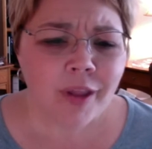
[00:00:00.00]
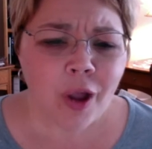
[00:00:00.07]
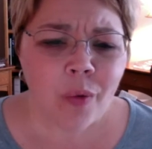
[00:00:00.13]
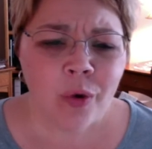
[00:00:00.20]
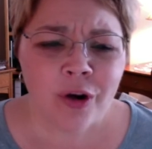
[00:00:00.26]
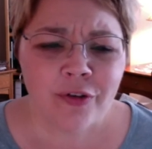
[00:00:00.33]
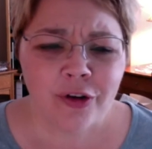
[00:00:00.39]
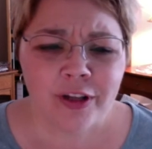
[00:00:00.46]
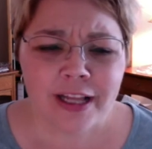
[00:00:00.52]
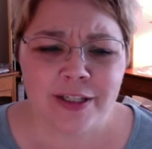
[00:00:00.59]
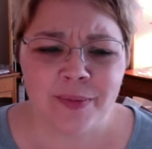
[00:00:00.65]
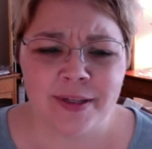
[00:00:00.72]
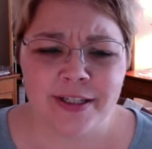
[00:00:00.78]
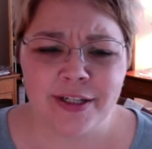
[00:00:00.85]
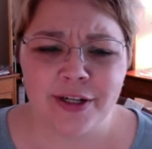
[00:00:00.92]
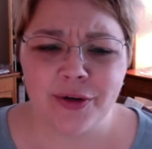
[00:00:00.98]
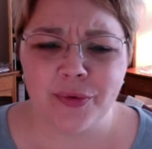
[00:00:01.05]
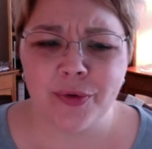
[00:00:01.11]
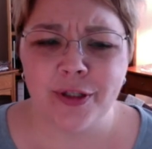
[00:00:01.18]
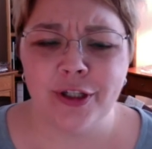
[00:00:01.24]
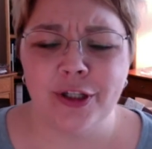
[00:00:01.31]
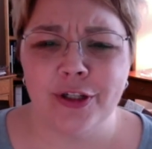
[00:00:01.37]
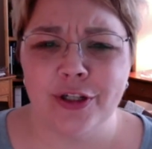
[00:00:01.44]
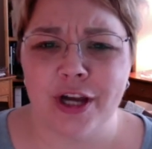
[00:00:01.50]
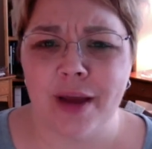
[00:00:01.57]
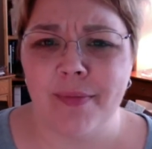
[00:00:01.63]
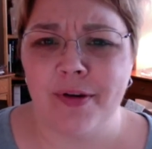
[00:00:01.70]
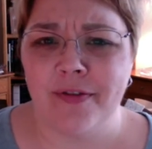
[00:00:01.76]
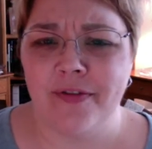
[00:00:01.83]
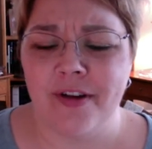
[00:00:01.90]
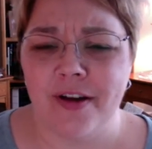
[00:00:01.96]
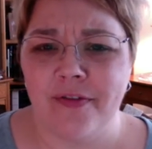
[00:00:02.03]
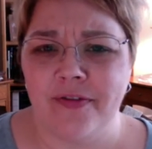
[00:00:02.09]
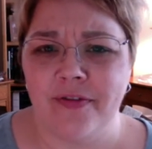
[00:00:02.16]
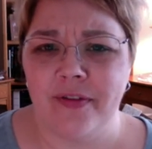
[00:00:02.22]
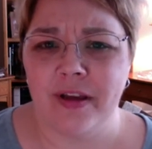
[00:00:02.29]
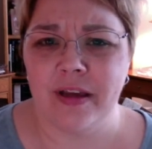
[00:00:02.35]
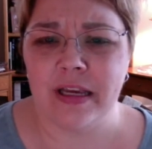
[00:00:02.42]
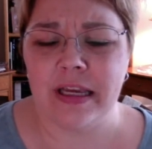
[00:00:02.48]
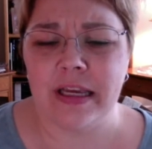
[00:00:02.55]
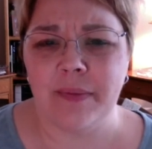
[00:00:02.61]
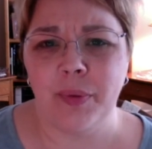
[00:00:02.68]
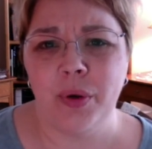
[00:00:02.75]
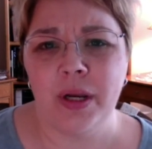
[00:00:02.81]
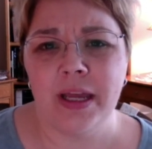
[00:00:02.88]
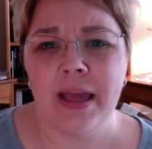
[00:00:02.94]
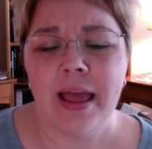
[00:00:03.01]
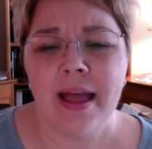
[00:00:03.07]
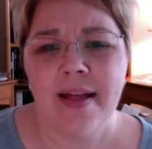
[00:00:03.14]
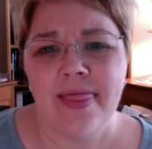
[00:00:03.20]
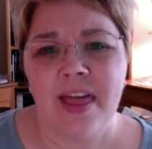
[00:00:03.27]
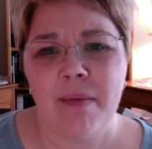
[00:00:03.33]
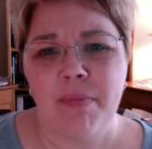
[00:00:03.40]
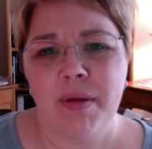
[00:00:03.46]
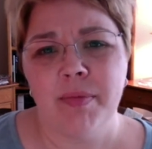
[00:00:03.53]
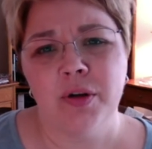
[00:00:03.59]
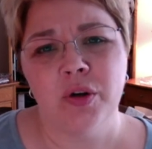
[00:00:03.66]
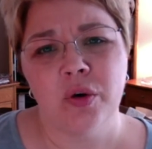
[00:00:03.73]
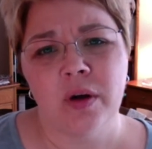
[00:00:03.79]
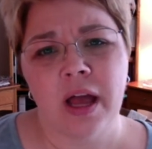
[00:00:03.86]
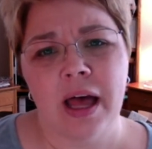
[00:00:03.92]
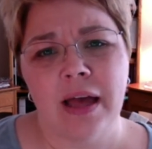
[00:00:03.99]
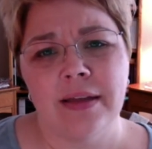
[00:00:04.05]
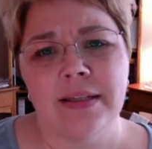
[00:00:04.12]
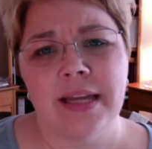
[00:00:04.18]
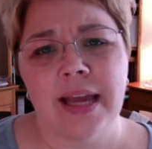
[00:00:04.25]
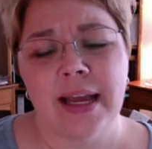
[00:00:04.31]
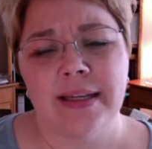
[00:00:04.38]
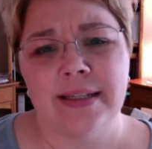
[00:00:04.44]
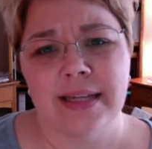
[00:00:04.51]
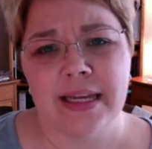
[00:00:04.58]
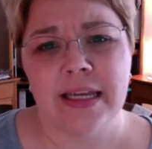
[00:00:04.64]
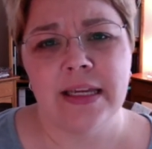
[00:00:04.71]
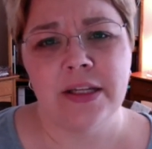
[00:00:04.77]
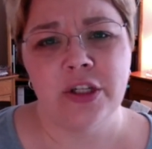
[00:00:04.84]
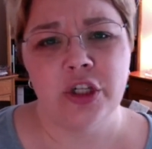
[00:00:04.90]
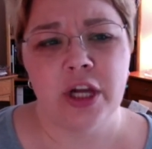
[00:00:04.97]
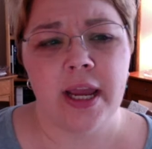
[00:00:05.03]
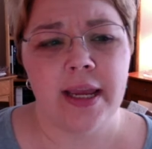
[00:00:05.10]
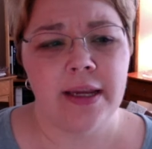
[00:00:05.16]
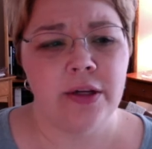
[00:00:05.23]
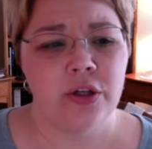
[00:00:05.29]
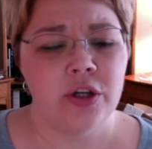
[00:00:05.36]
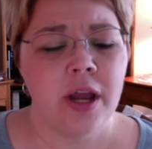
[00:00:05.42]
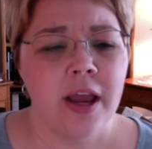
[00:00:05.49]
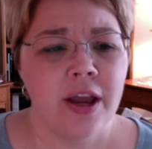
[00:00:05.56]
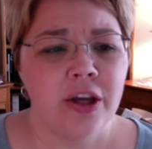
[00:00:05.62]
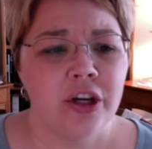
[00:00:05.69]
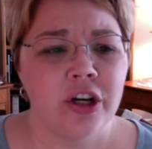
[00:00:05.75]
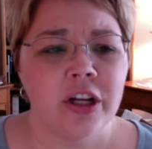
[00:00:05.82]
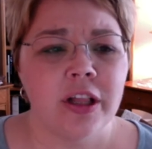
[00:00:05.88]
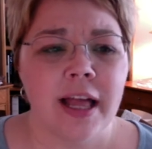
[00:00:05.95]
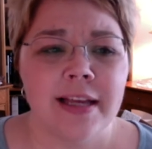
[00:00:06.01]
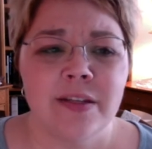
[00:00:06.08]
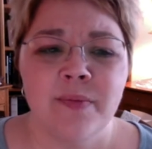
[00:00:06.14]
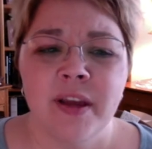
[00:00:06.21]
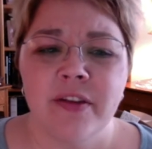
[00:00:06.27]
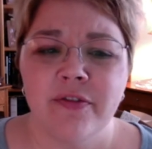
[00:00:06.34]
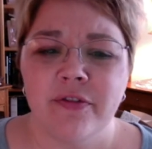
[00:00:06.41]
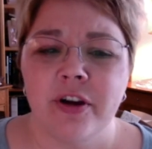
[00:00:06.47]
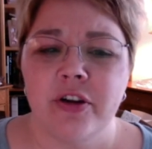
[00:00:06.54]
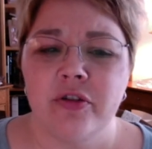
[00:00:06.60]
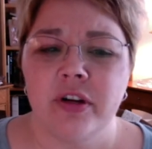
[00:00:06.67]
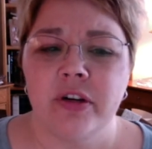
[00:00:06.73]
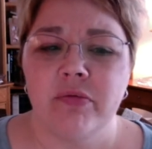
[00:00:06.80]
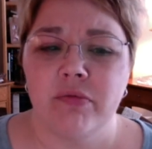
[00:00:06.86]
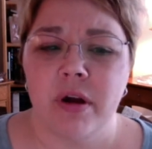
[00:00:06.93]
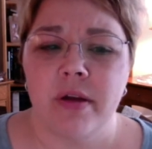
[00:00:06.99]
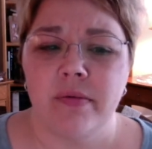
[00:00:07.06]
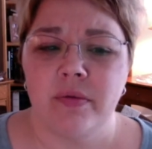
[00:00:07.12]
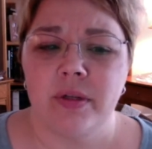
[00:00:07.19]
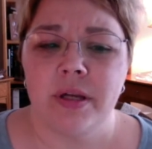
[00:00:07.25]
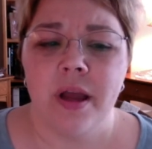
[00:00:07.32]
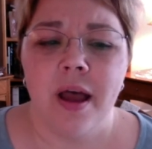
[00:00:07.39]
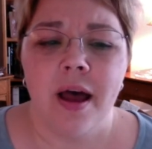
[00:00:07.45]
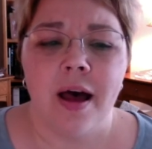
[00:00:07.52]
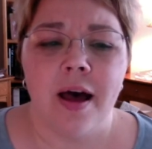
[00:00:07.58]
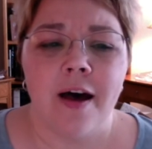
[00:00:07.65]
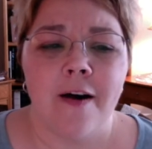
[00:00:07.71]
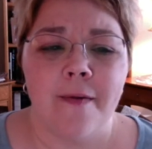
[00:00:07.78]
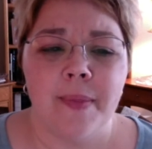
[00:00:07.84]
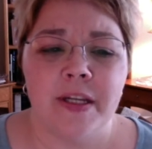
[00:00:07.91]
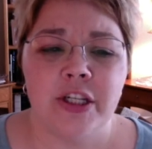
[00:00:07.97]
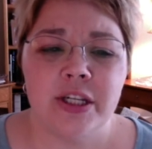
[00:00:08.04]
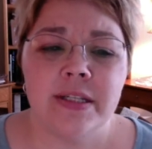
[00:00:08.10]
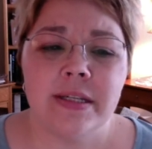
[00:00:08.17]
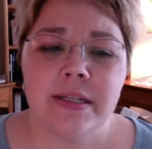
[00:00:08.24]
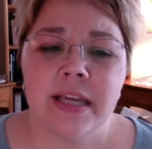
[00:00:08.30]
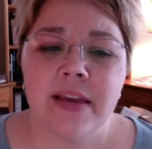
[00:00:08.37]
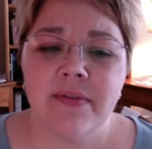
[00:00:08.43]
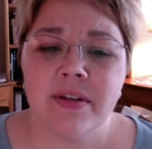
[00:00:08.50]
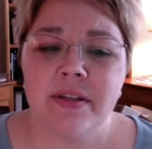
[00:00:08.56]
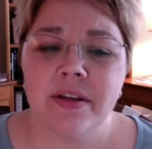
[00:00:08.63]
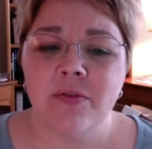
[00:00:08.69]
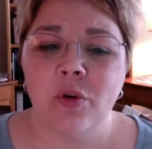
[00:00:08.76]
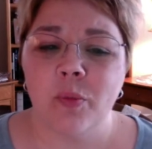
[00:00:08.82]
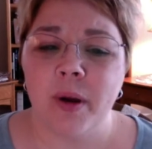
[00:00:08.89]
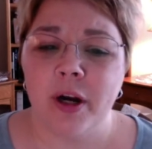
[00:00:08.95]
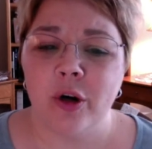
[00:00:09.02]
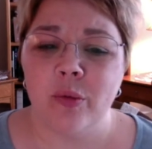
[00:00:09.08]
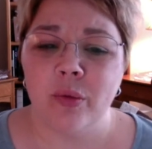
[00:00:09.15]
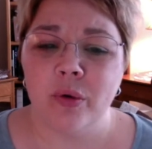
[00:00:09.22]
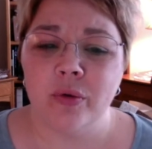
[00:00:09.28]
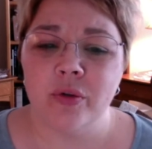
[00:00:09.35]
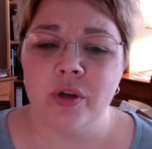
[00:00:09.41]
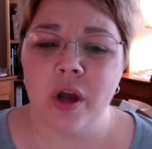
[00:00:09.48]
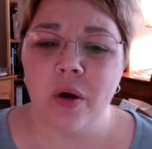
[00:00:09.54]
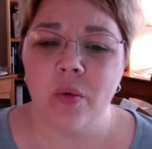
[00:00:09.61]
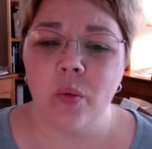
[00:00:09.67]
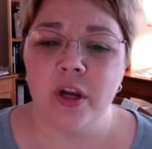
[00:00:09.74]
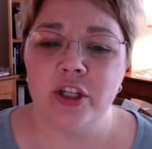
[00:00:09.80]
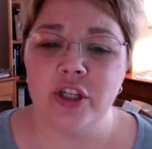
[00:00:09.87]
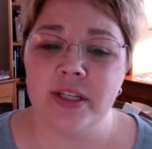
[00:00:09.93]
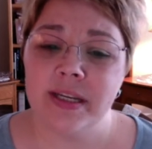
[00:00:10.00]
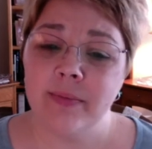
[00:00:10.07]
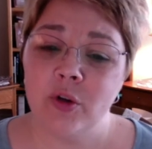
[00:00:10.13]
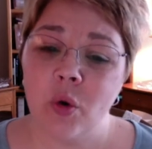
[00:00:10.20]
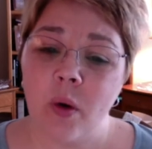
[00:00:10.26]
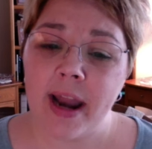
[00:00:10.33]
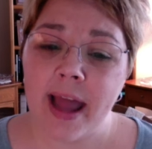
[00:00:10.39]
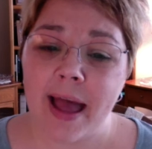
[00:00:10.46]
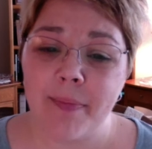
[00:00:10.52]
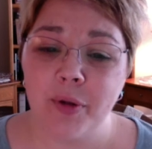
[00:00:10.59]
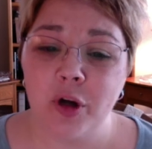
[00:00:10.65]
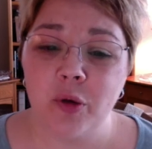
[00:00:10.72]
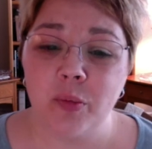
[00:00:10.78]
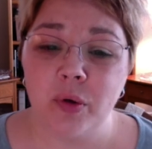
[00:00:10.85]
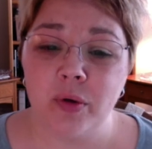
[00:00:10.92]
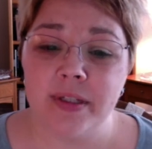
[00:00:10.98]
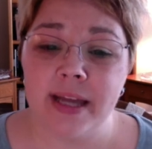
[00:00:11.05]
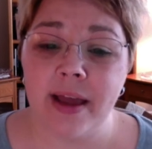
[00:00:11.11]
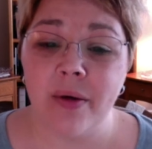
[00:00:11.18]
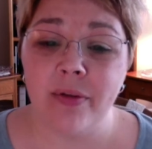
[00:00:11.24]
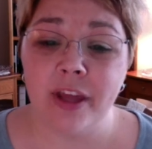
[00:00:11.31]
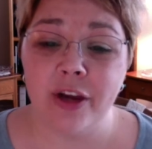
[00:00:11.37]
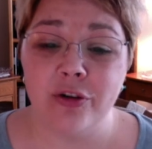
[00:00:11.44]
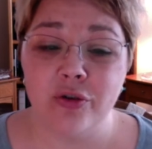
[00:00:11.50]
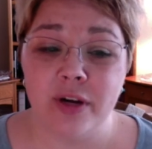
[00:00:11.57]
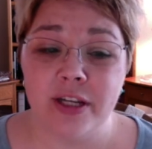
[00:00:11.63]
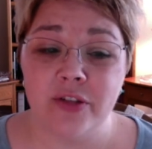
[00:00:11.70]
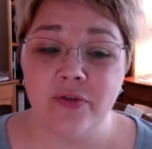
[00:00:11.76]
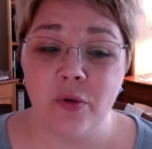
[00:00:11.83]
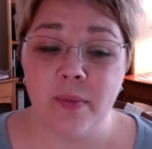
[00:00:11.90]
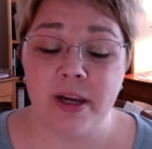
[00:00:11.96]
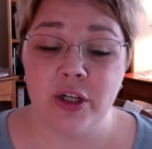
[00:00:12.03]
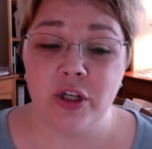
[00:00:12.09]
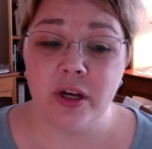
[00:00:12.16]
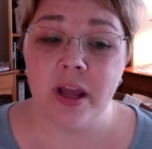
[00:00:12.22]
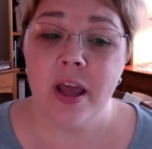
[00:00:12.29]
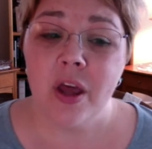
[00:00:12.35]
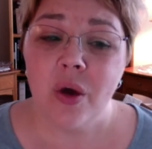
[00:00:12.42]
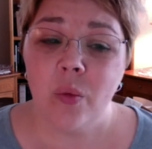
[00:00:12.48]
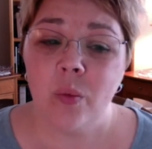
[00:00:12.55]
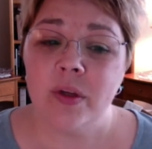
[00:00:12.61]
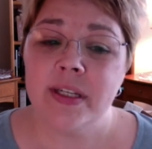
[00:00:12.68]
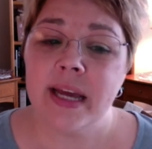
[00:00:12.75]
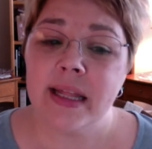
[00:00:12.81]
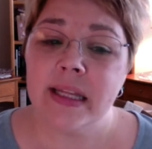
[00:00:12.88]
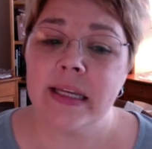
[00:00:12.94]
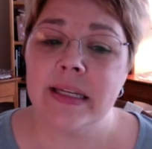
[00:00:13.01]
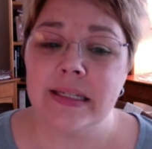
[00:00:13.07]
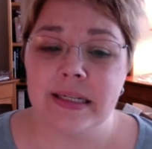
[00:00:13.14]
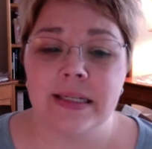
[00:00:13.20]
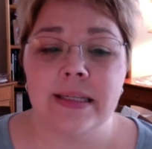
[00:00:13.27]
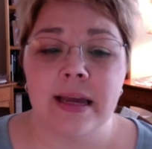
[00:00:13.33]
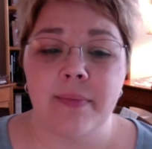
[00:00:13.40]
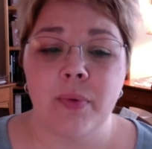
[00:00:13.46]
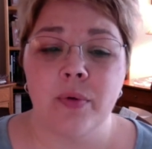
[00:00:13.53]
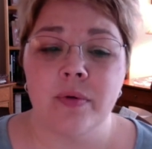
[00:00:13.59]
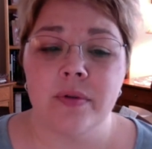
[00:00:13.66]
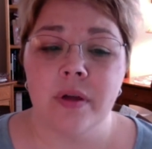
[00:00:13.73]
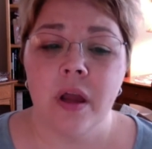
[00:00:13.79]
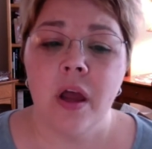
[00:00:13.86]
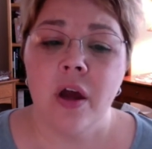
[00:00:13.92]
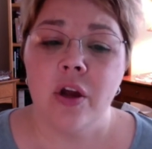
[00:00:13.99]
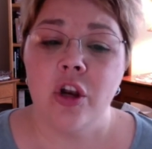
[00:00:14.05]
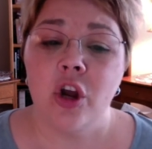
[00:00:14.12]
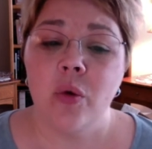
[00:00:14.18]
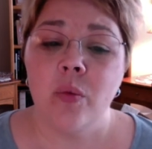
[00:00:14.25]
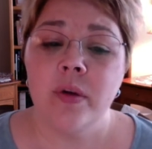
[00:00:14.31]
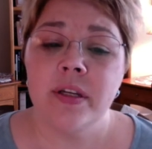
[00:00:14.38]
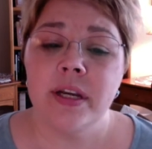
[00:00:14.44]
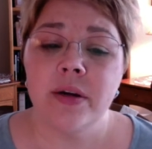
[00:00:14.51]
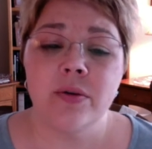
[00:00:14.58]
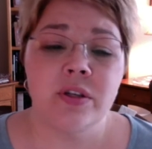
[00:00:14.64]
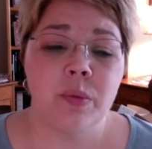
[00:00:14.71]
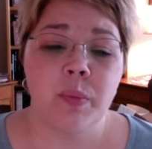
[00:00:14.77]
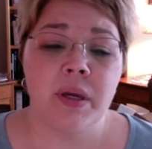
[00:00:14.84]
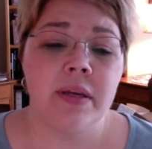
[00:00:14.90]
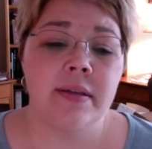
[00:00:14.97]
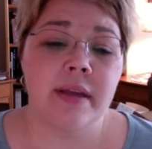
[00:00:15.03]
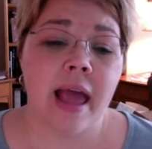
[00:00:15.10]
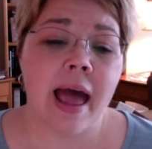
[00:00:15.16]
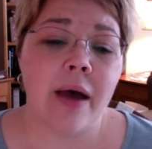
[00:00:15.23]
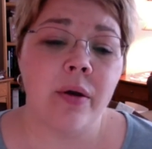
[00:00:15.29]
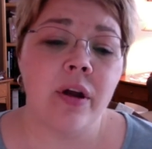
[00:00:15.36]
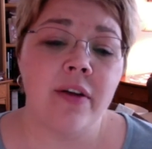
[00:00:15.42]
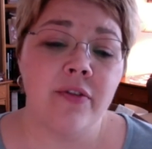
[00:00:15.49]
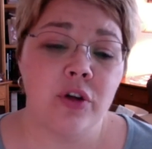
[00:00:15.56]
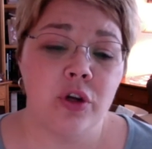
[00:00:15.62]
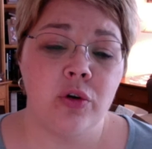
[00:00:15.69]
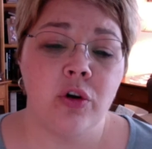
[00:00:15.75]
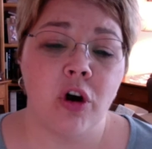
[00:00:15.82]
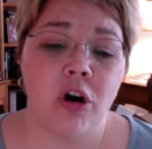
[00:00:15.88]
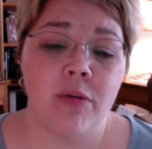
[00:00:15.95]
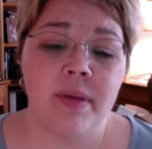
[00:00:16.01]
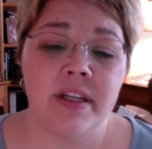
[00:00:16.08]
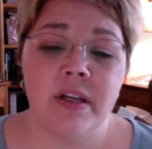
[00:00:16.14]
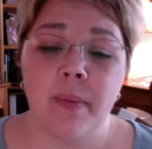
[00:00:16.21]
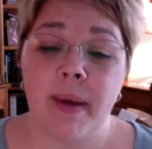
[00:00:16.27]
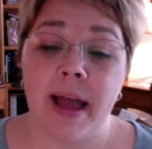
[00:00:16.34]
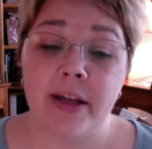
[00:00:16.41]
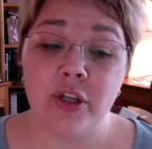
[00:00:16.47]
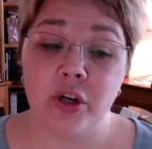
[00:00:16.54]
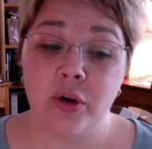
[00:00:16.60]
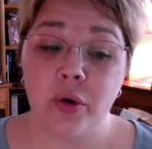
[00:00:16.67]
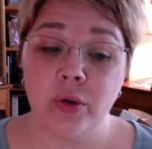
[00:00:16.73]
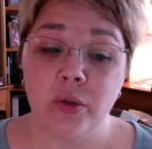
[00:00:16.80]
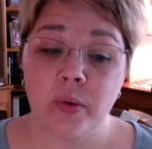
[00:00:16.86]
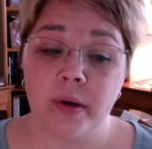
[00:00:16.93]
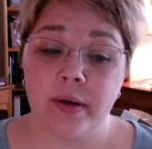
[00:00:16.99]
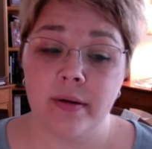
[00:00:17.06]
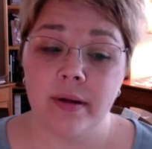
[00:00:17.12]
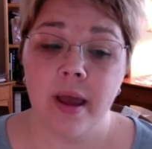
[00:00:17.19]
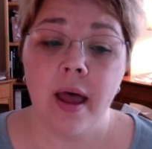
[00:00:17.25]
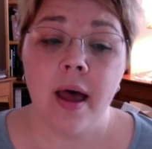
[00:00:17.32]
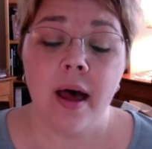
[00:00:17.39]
One of your classmates did a really good job of putting that biblical context in change. Your classmate Frederick wrote, Jesus gave us several parables which seemed applicable to healthcare transformation when telling his disciples. No one tears a piece out of a new garment to patch an old one.